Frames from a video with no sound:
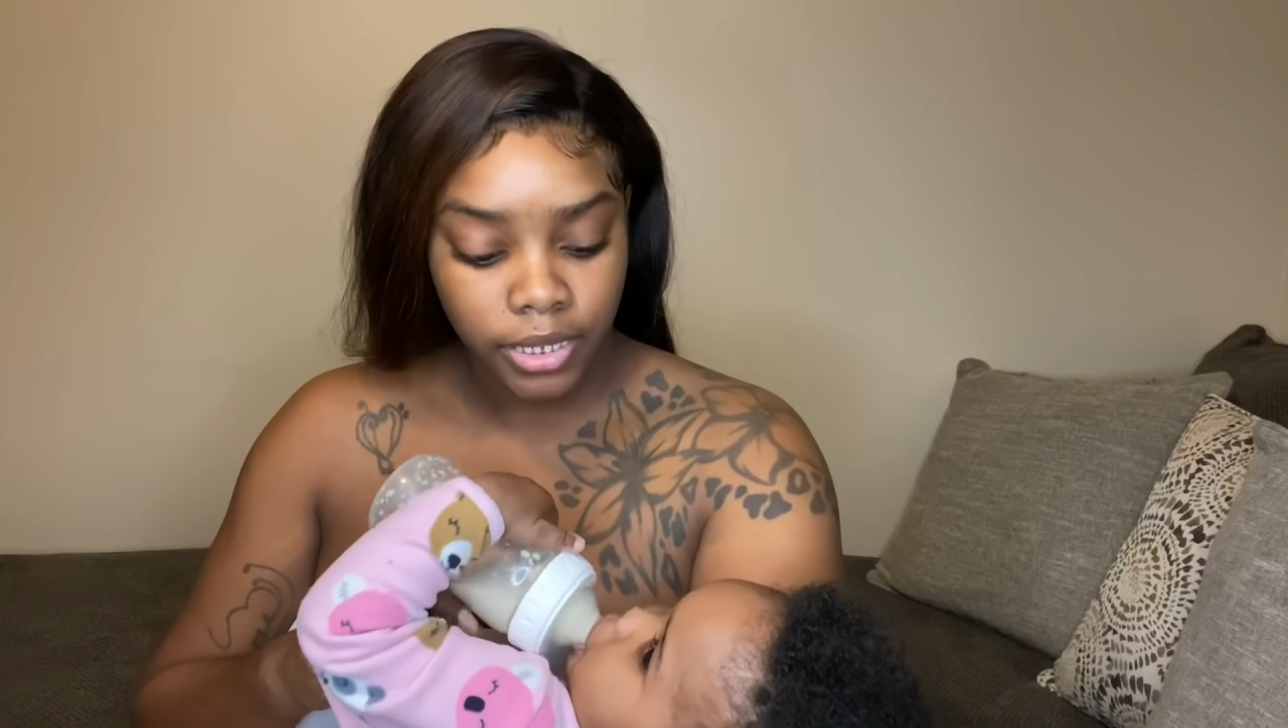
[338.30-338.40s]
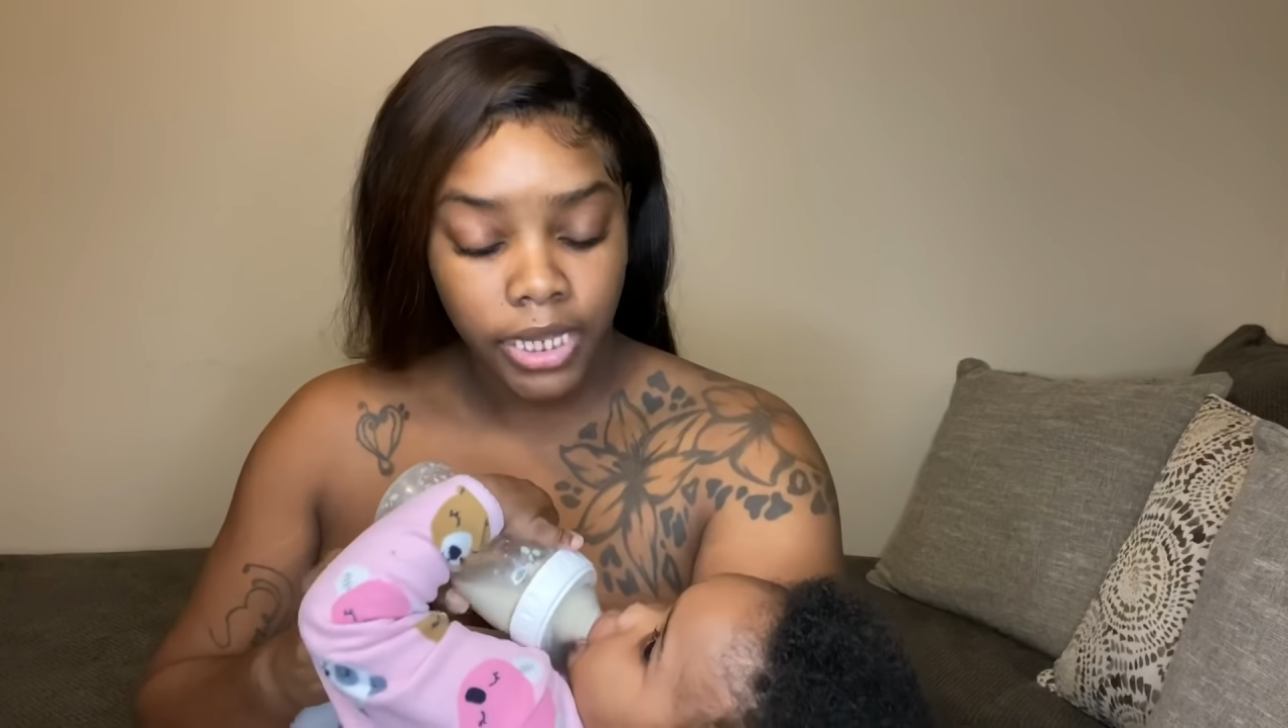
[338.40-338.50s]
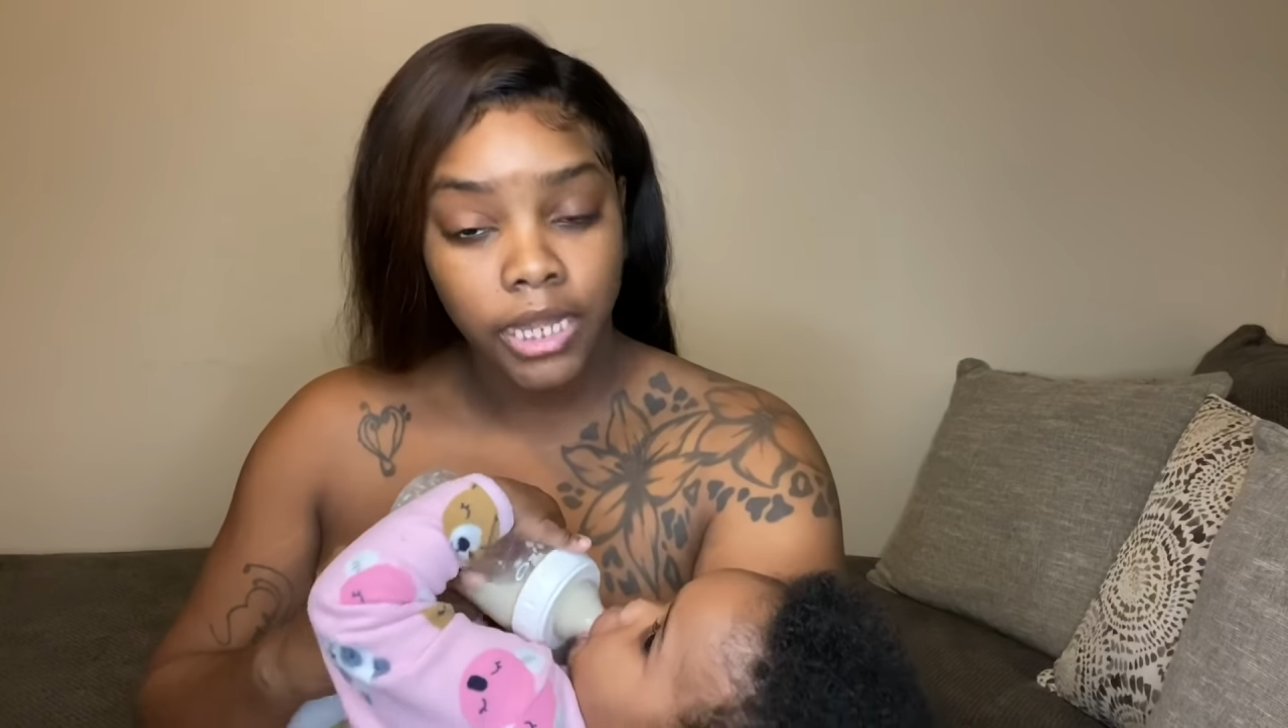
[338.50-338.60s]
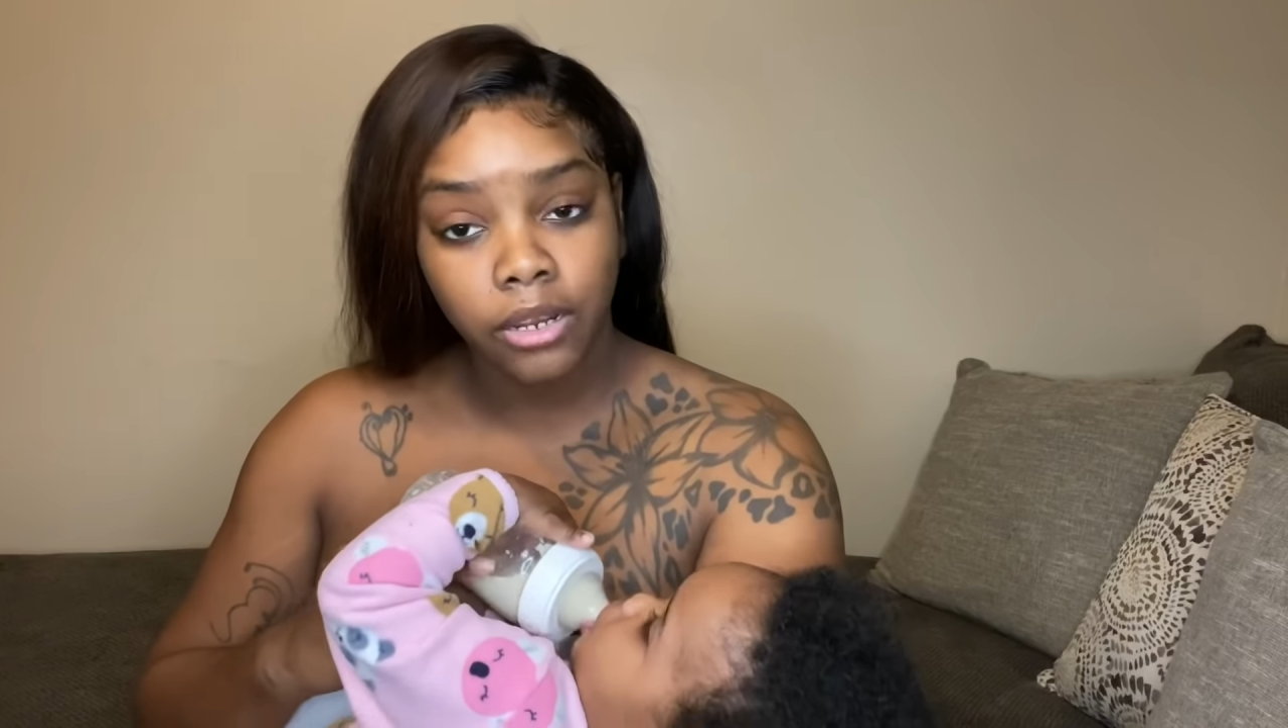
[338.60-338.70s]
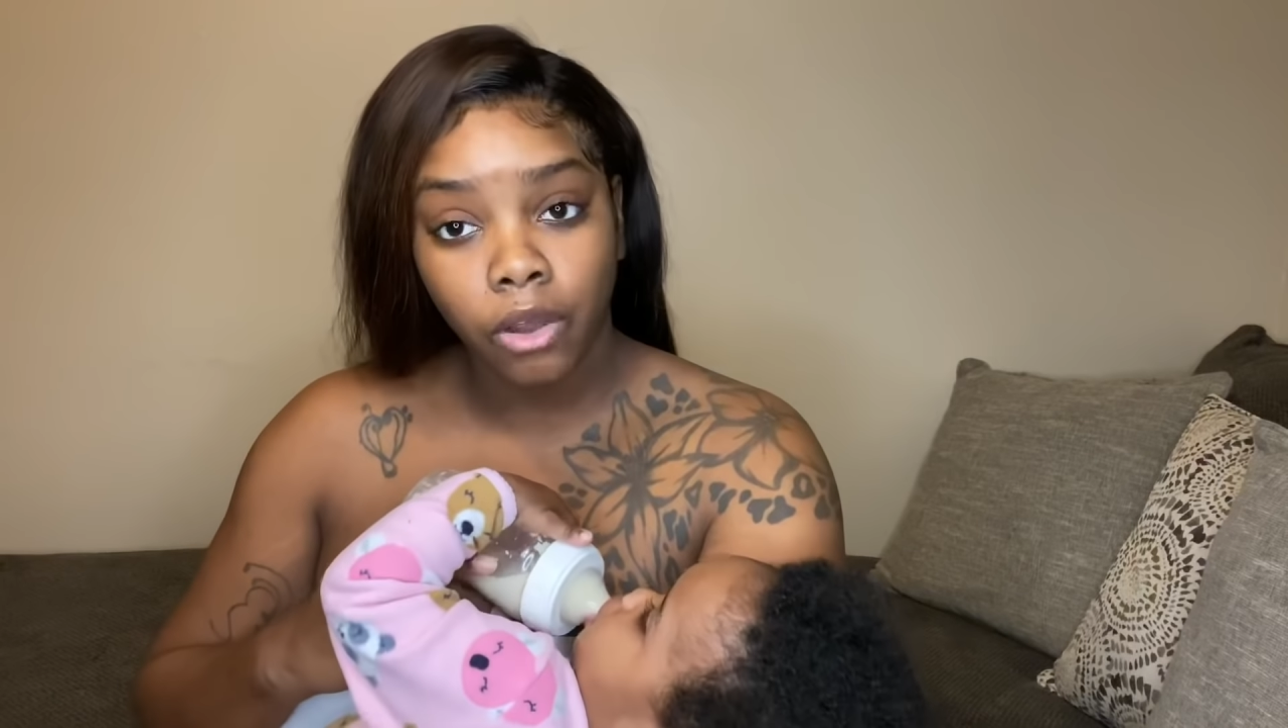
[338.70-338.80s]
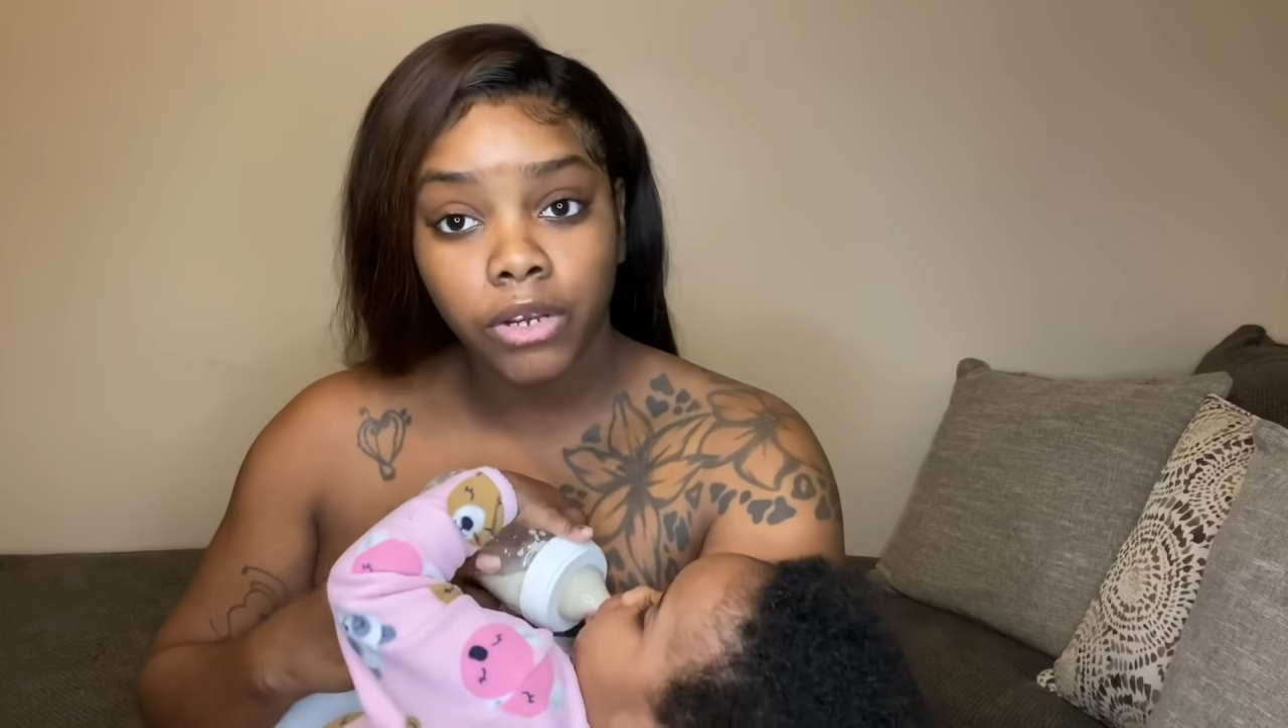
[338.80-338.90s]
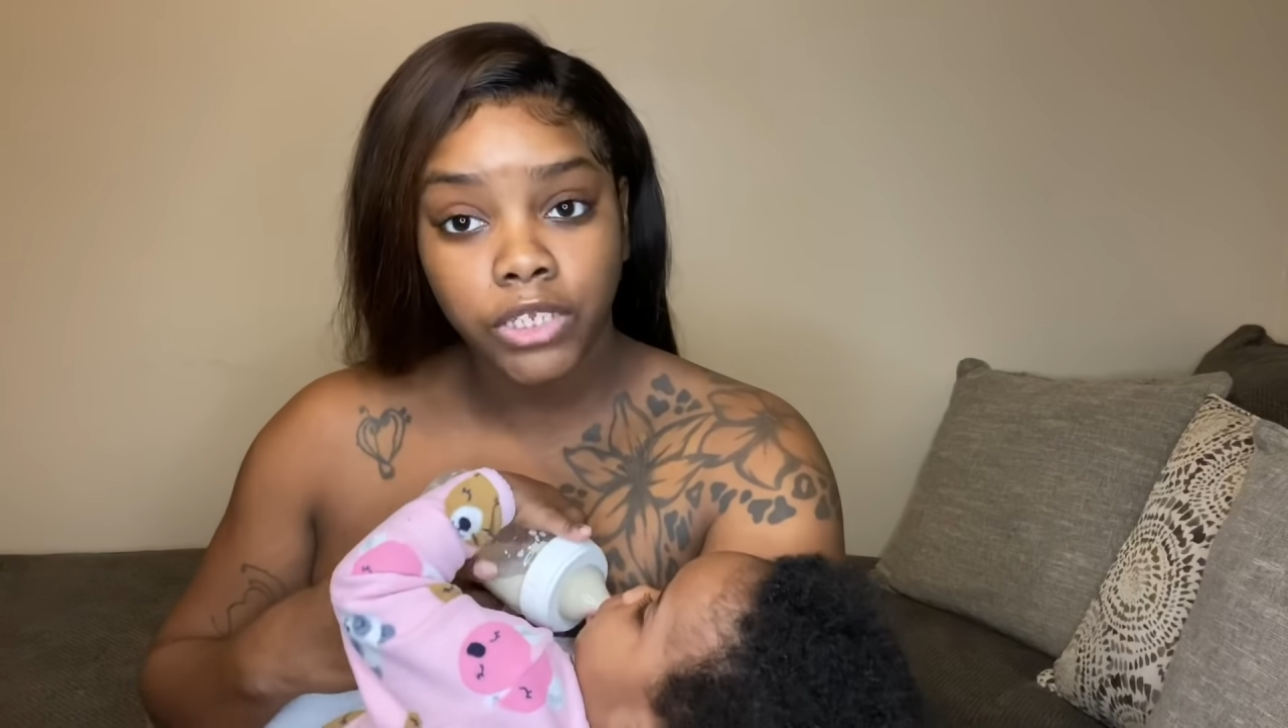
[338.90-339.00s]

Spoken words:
and on the